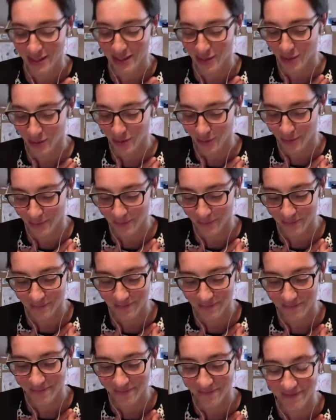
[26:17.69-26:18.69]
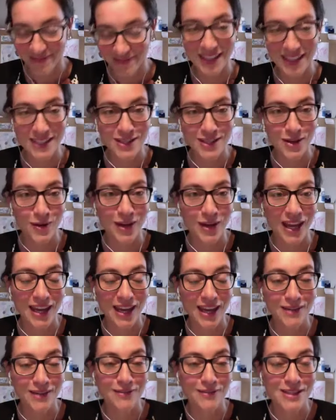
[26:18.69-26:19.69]
So it's
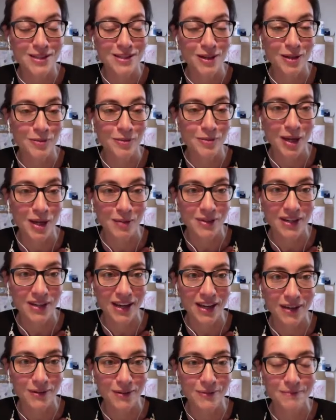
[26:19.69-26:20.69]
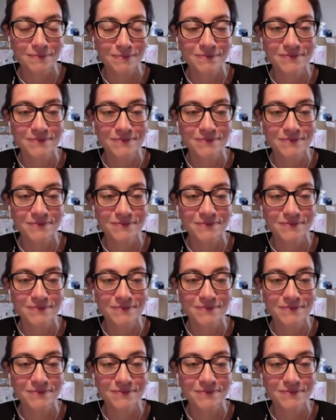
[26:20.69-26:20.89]
okay if it's on the paper now.